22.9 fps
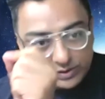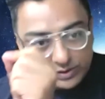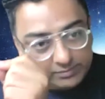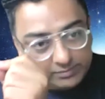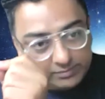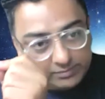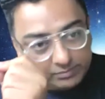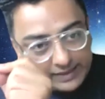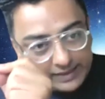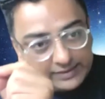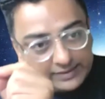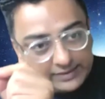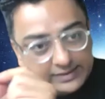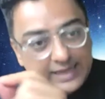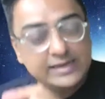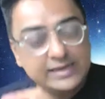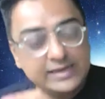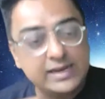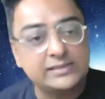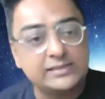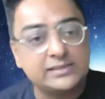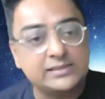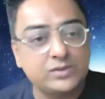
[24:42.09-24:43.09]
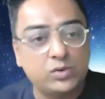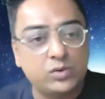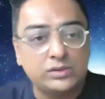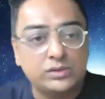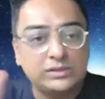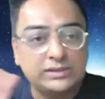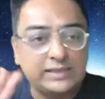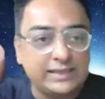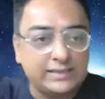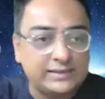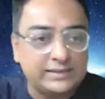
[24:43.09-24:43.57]
okay, bye, and let's
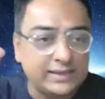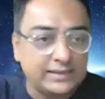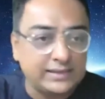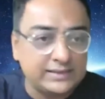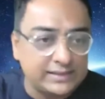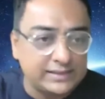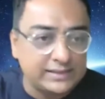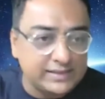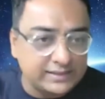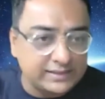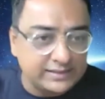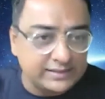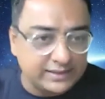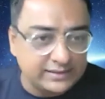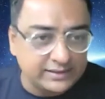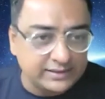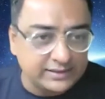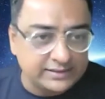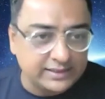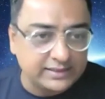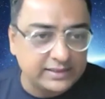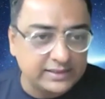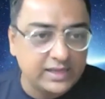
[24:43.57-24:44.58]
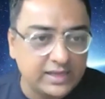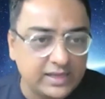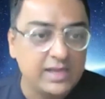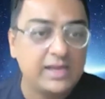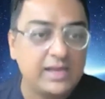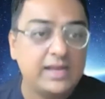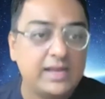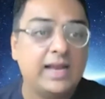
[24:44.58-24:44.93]
go tick tick tick tick tick tick tick,